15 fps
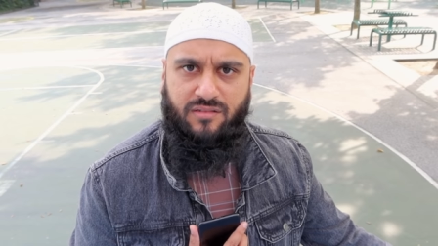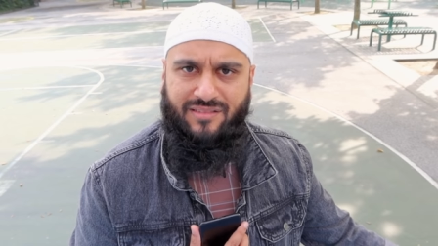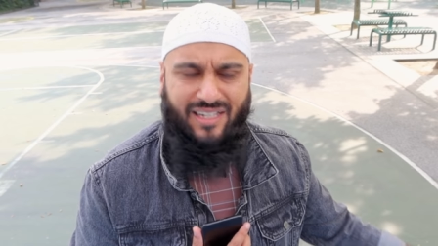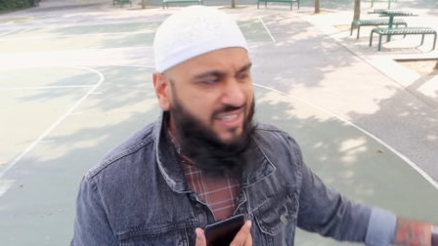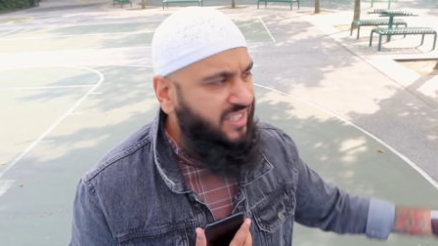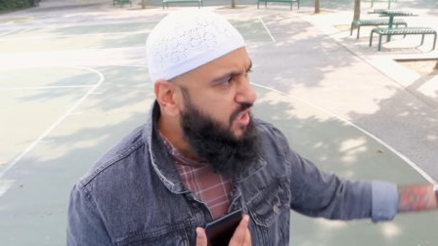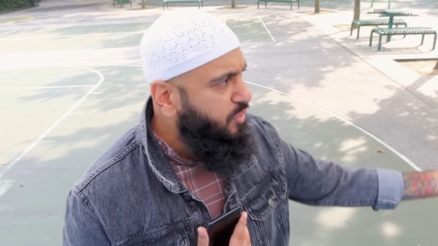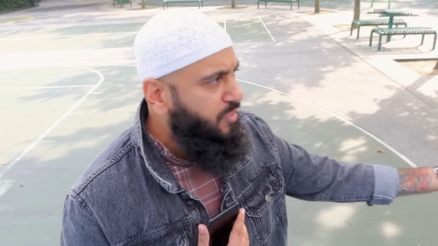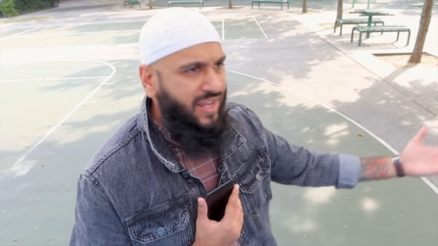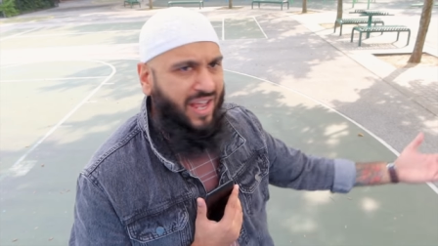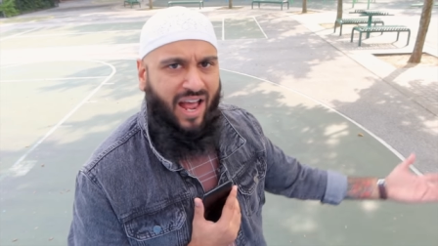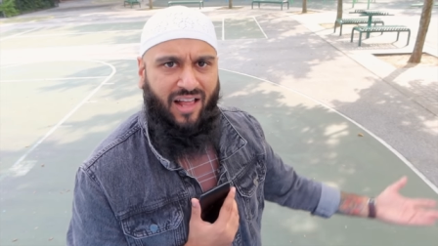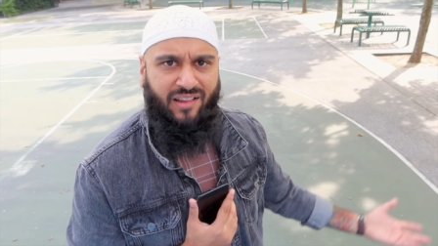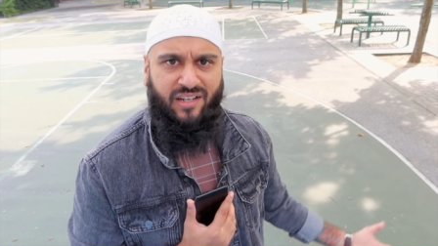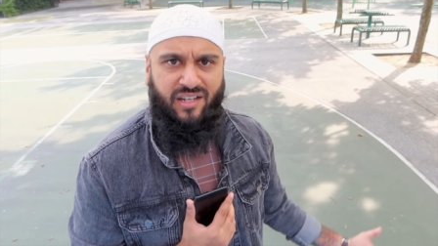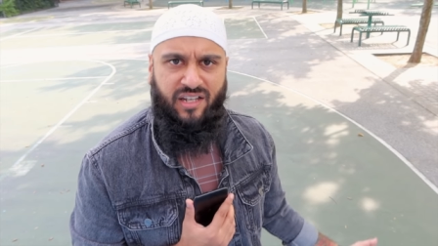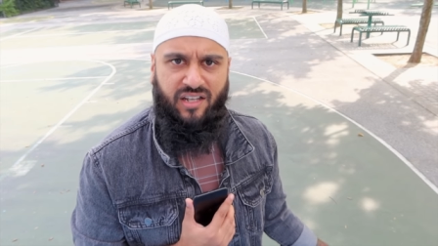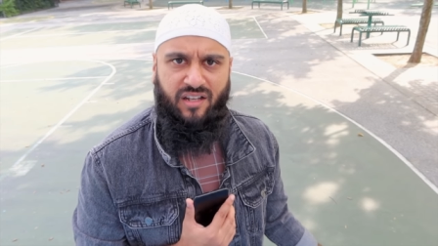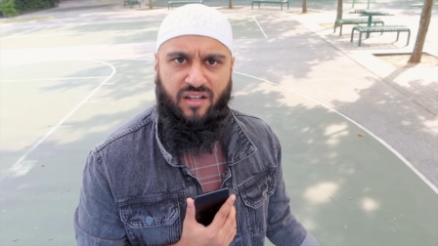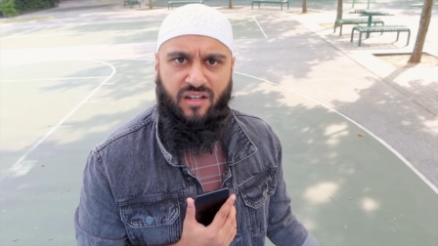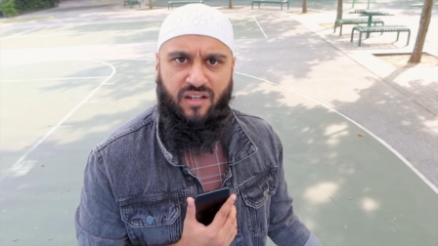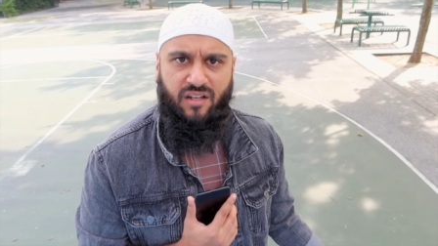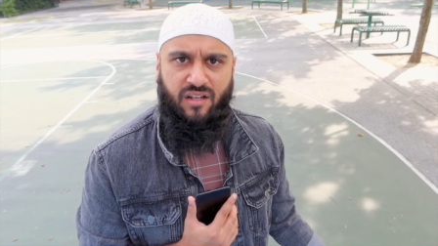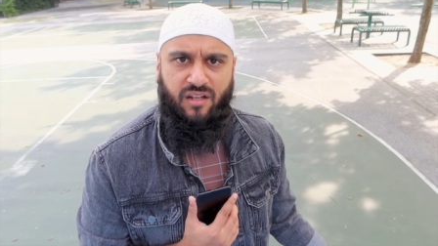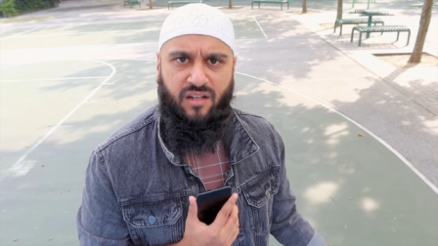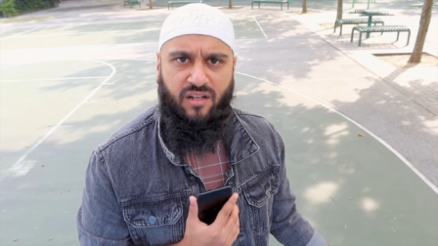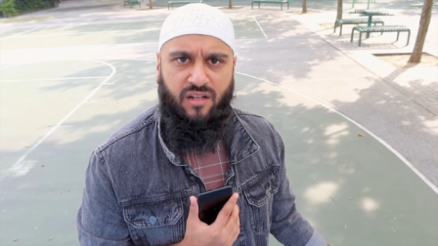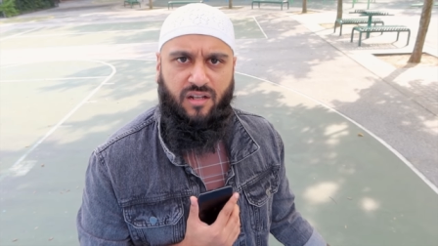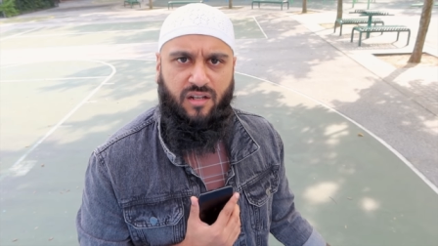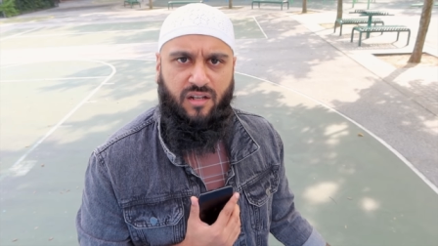That's their reality.
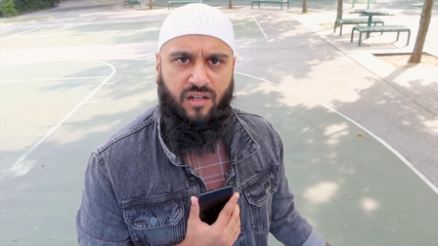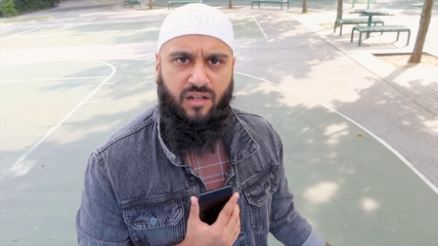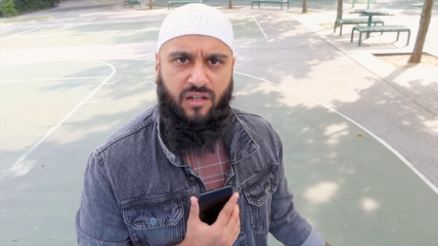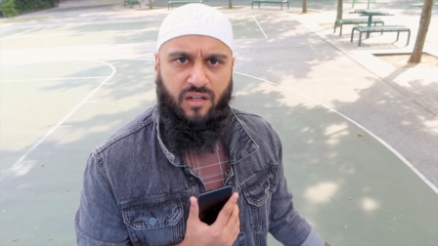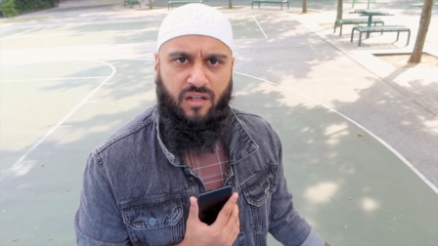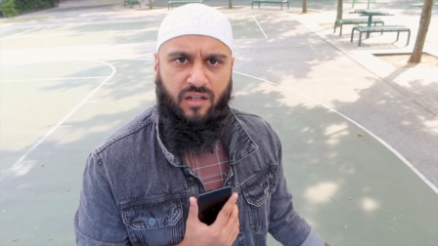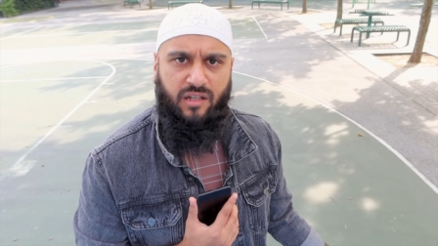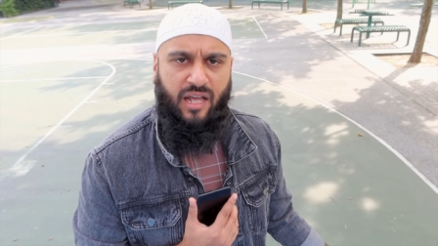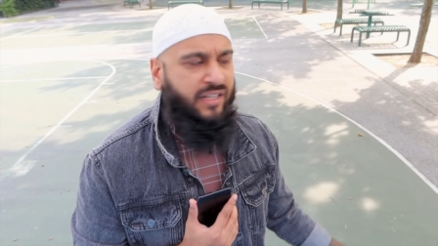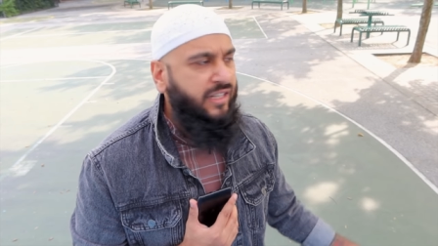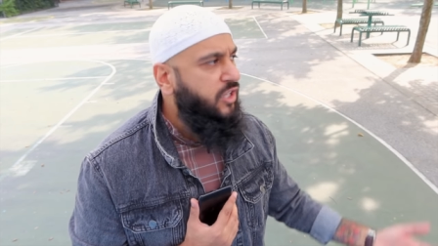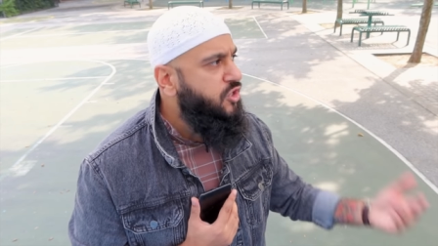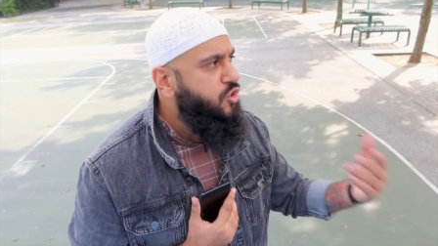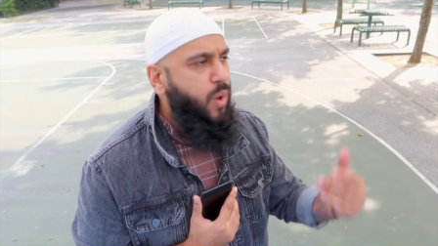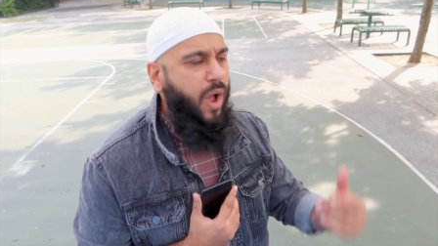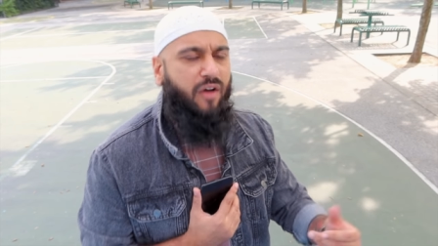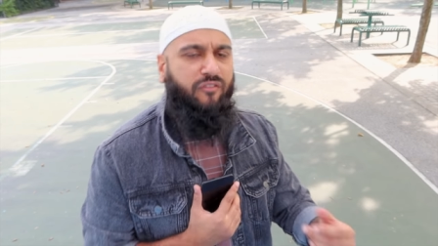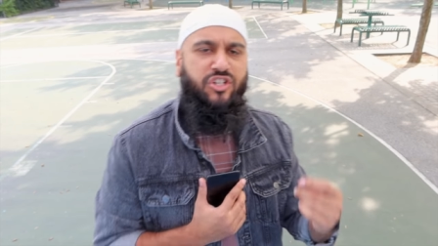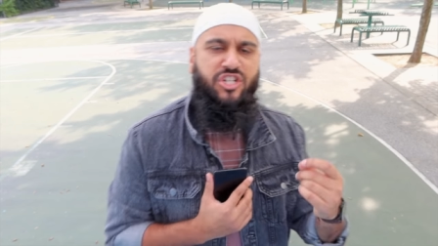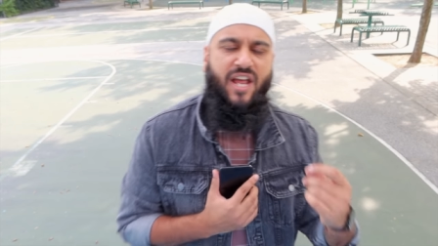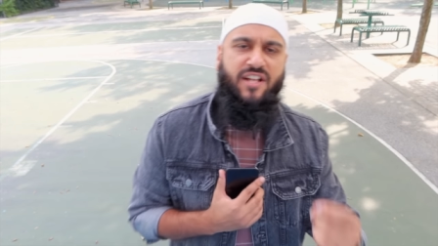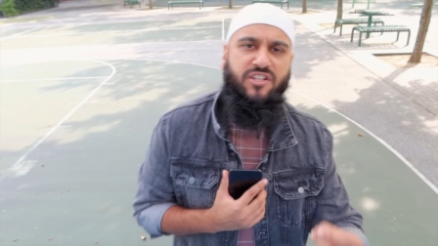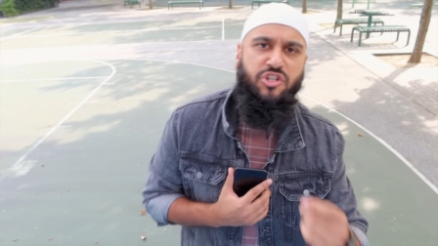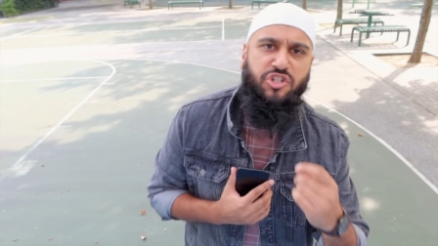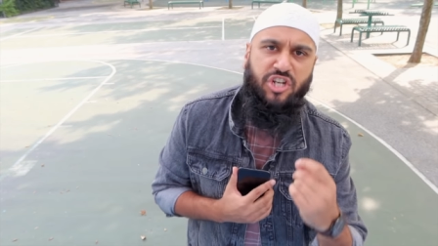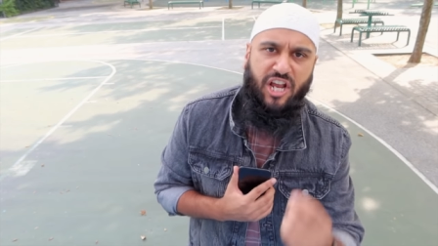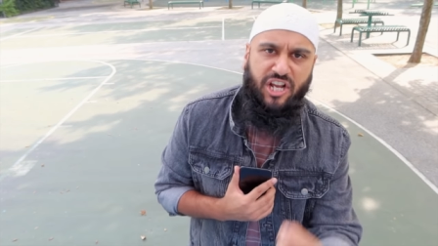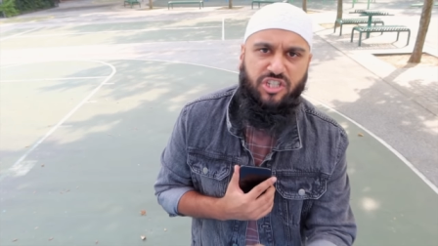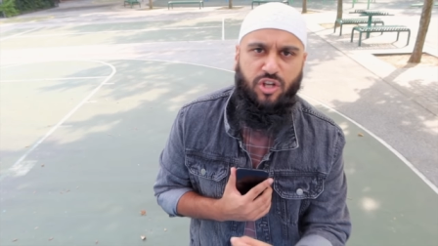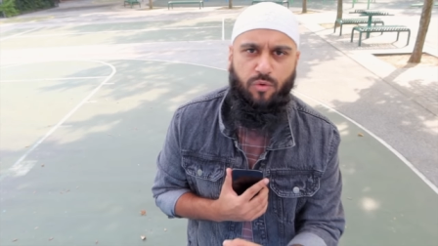And then you have a chance to
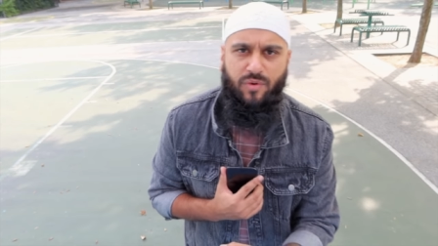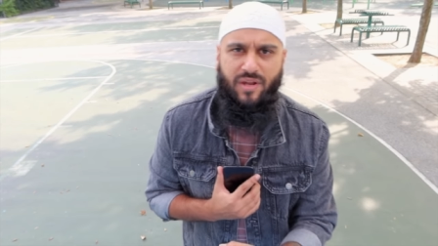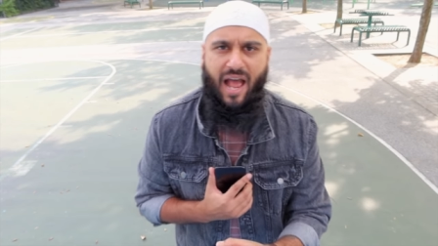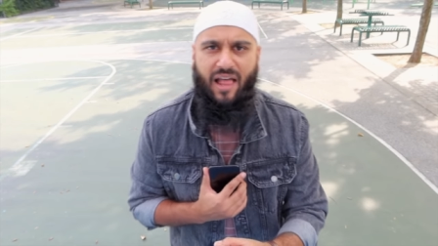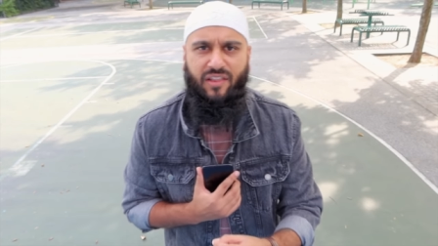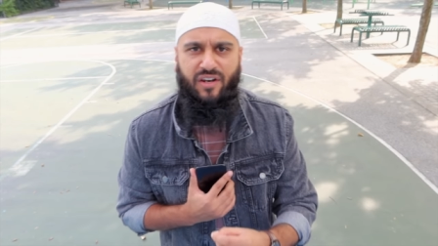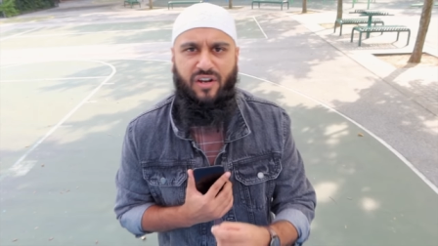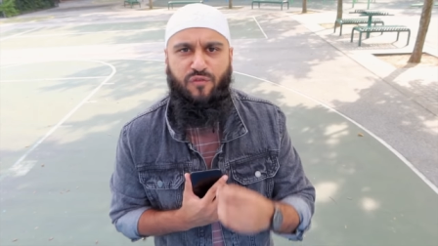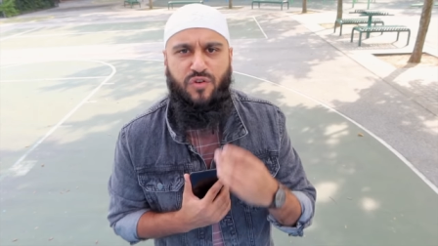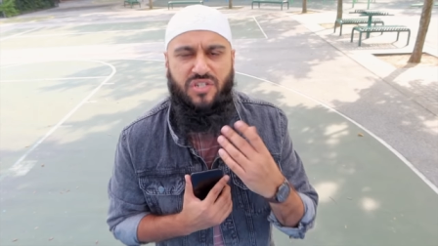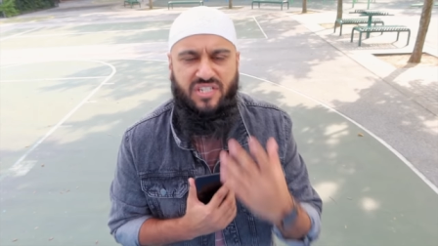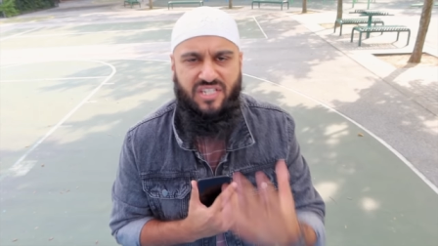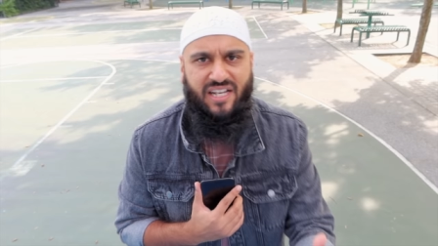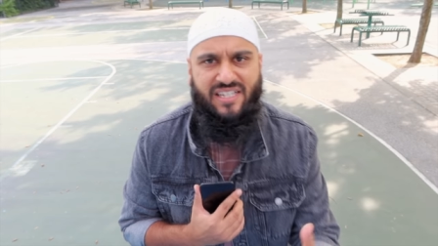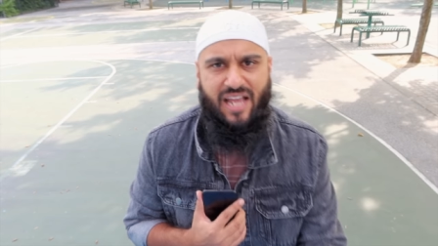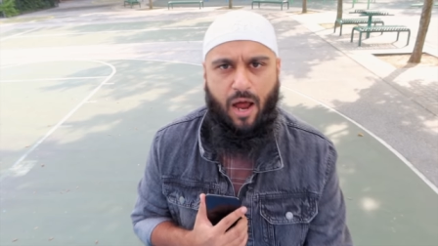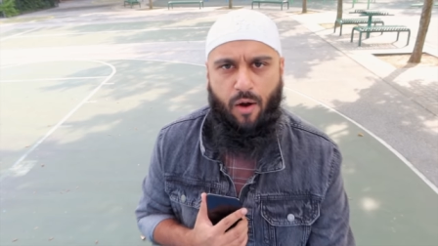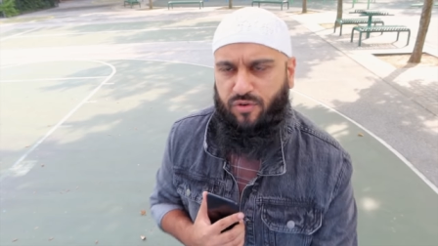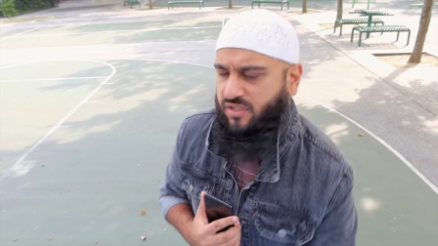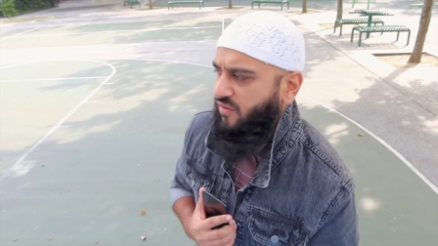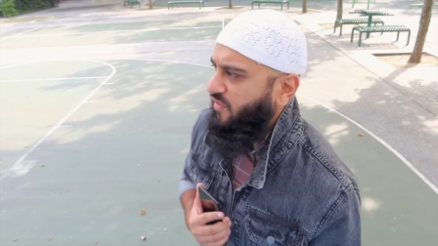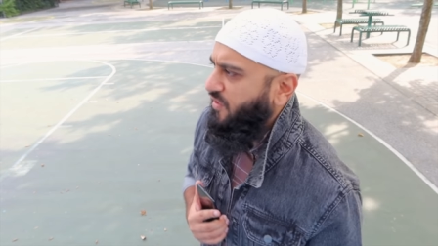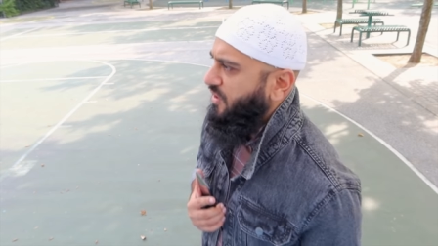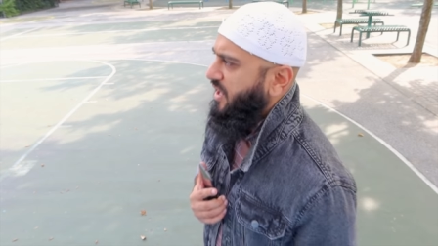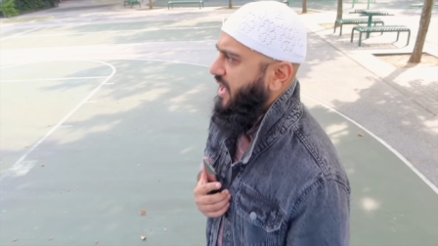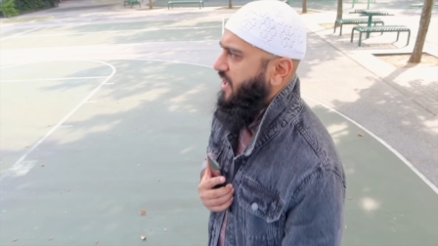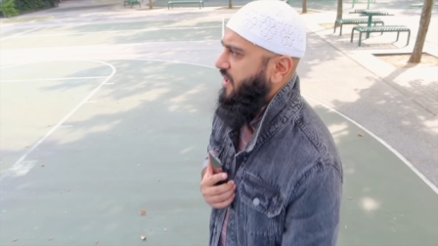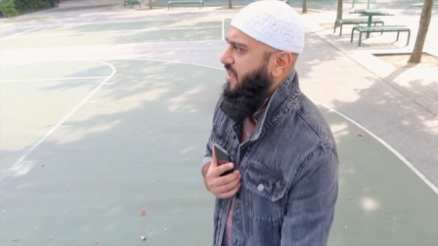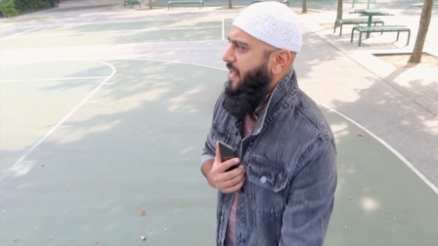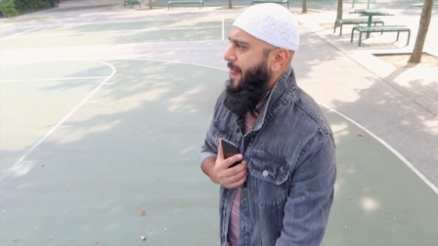change their reality for six hours of their day.